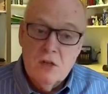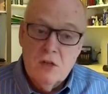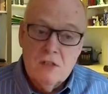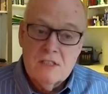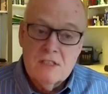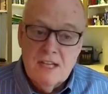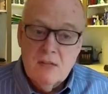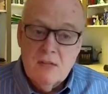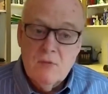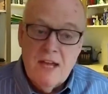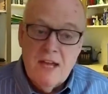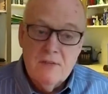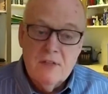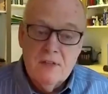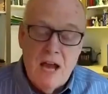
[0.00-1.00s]
That's like we
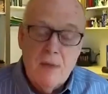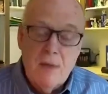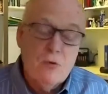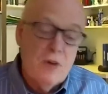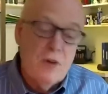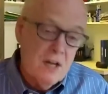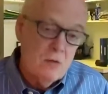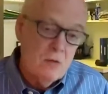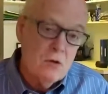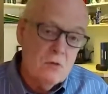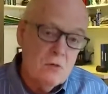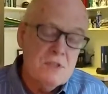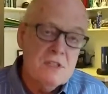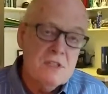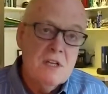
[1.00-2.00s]
have in operating
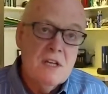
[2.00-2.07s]
rooms.